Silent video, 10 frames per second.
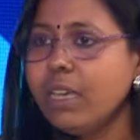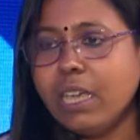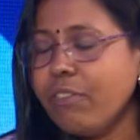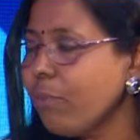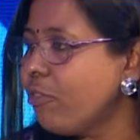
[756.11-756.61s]

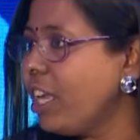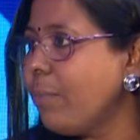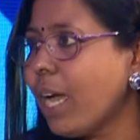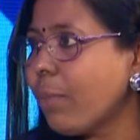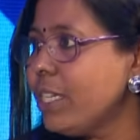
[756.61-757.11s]
give them
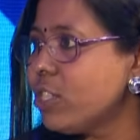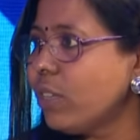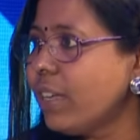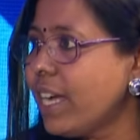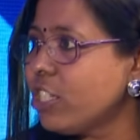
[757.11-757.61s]
feedback based
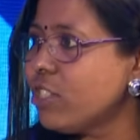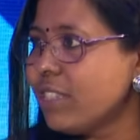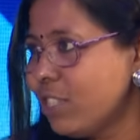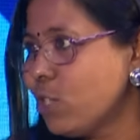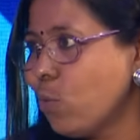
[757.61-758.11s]
on their
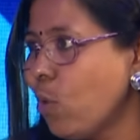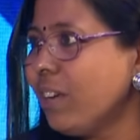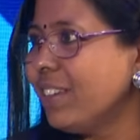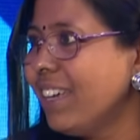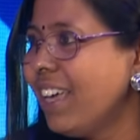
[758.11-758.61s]
actions and so on.